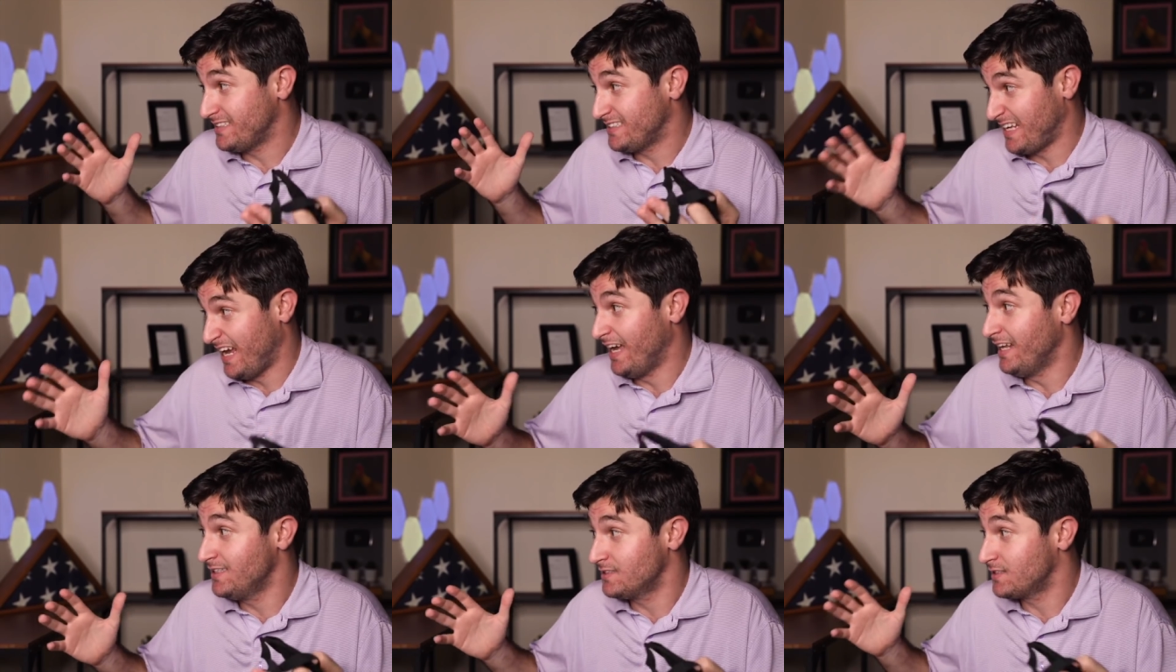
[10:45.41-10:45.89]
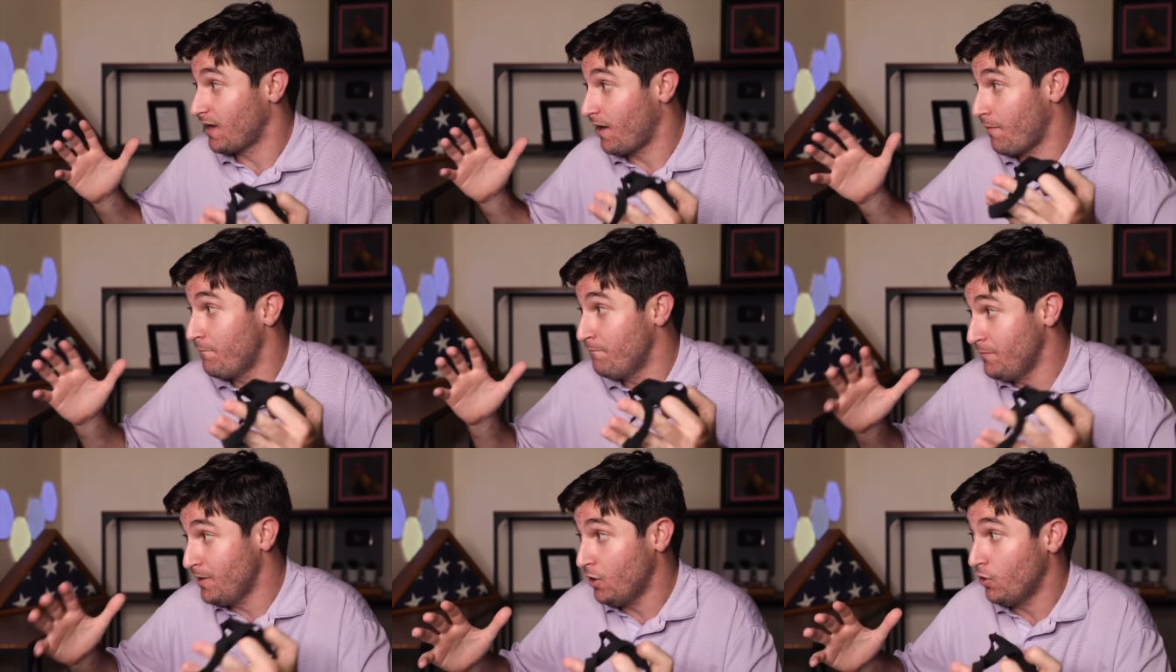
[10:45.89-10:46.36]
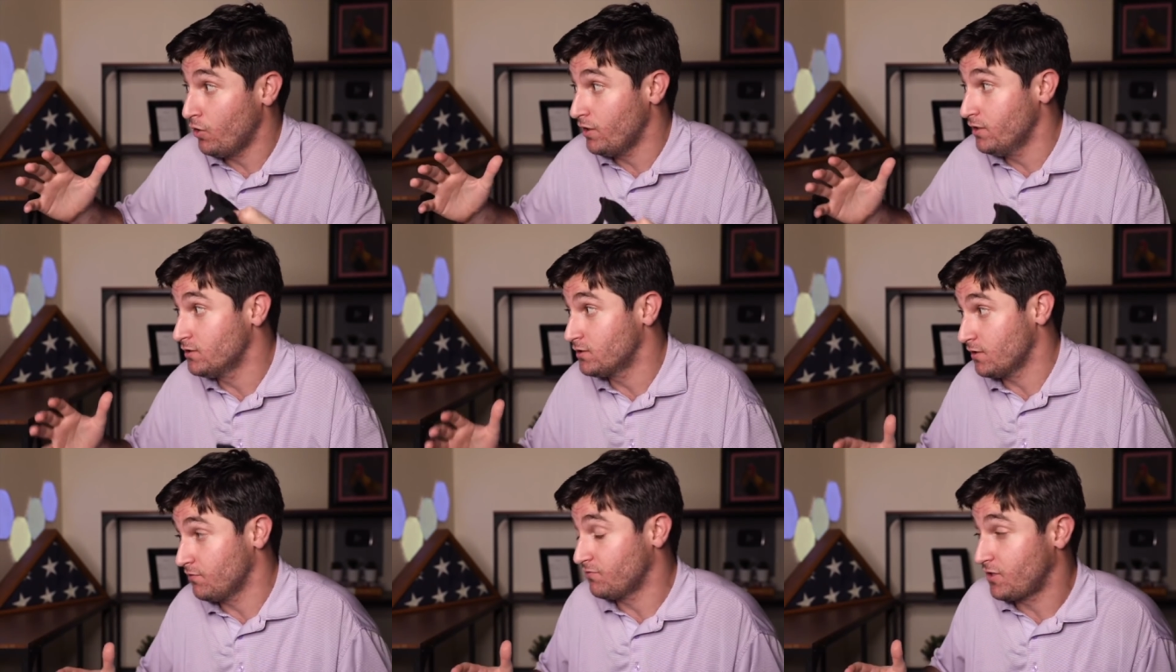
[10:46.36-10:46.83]
tens of
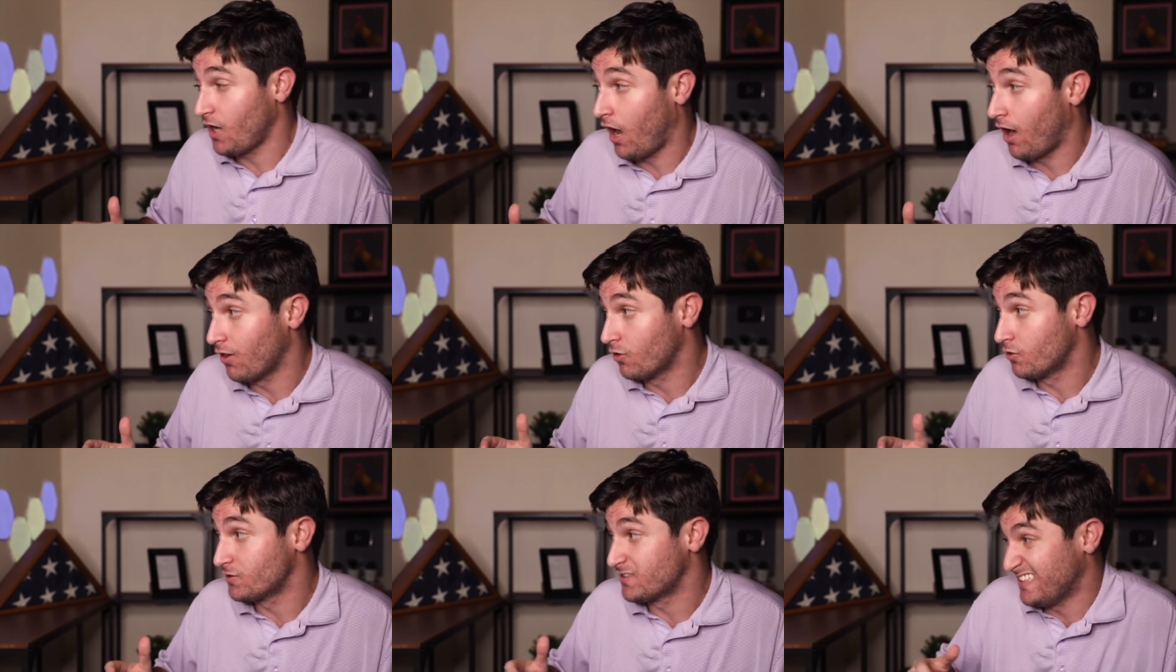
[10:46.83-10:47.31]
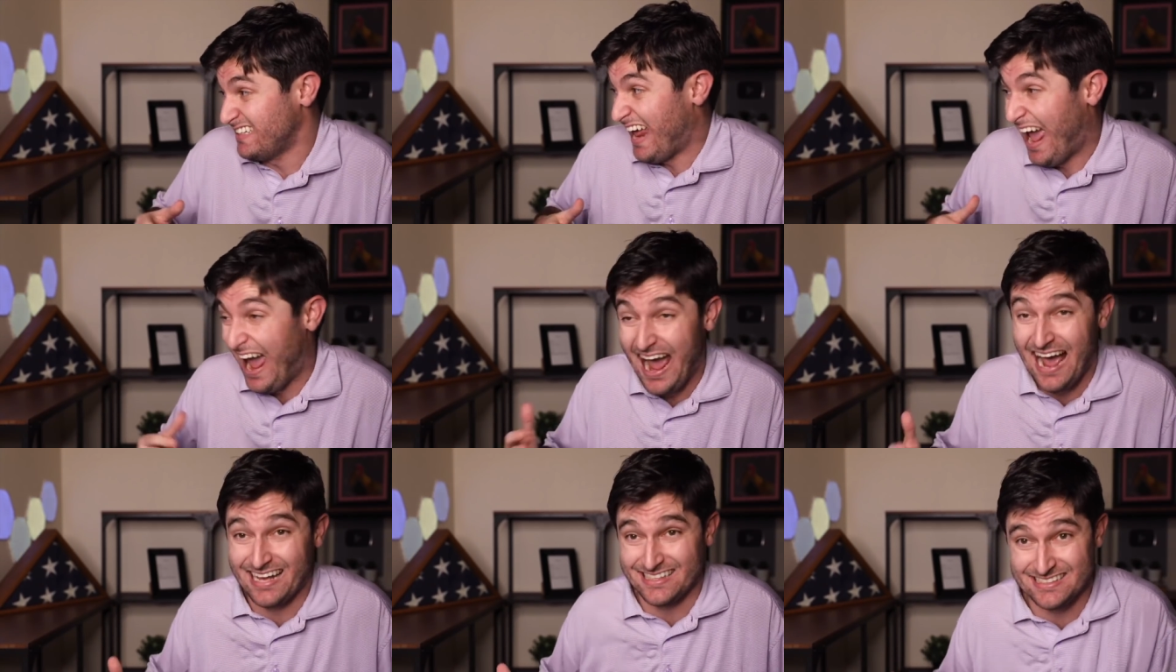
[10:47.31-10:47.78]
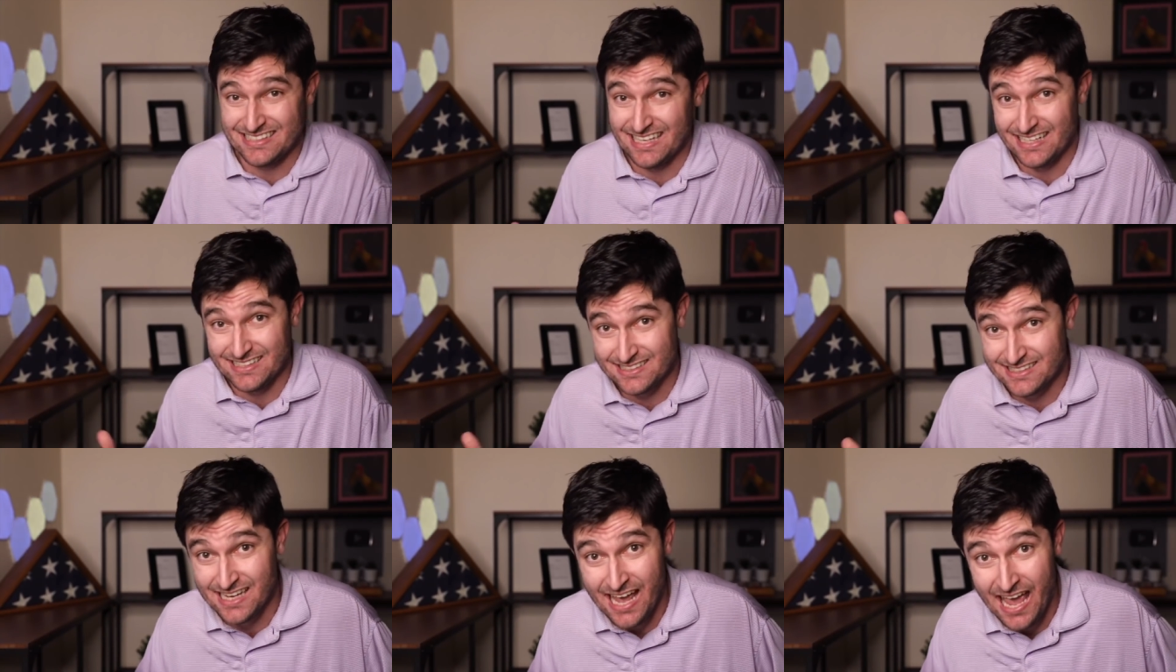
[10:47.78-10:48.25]
millions of dollars in
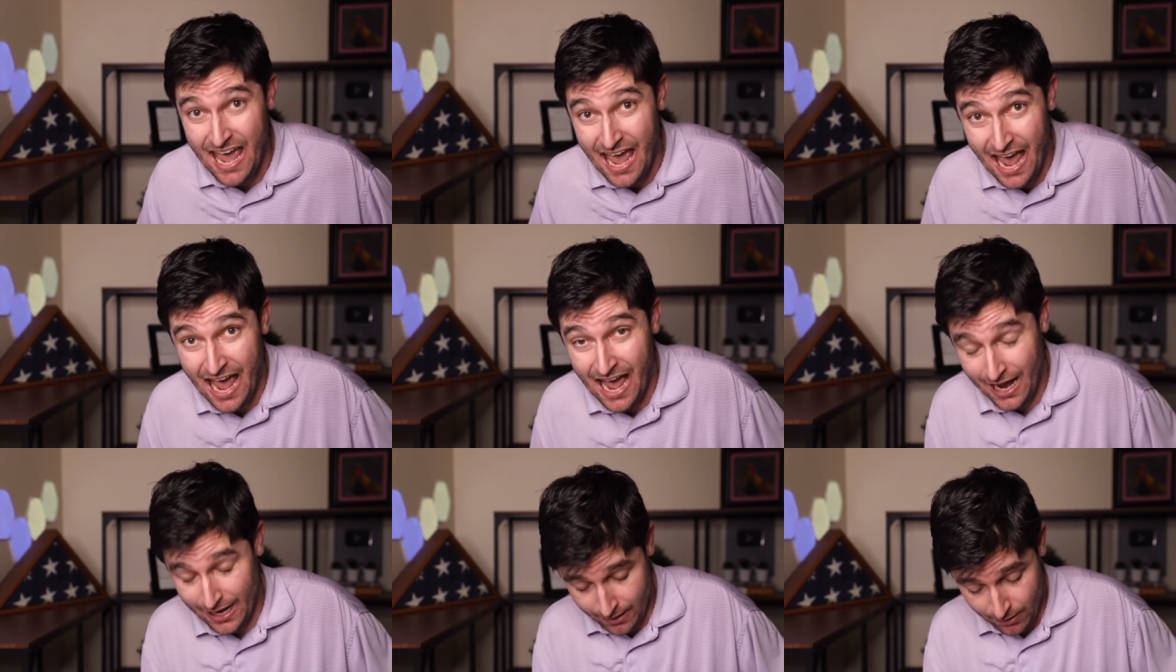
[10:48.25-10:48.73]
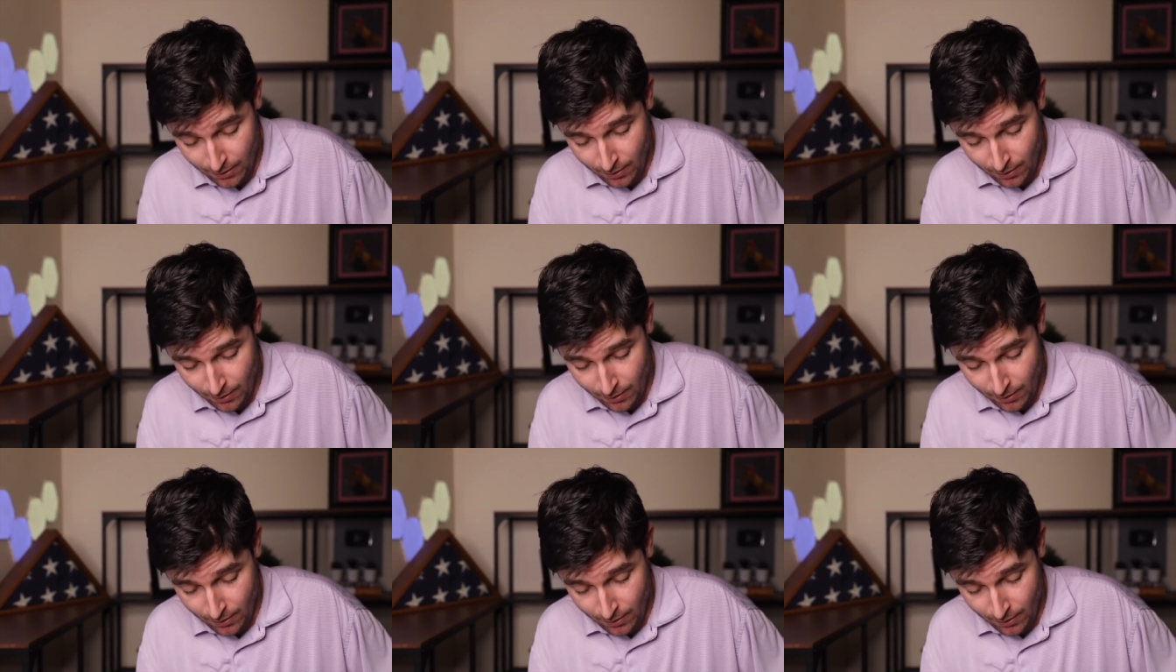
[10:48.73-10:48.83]
assets at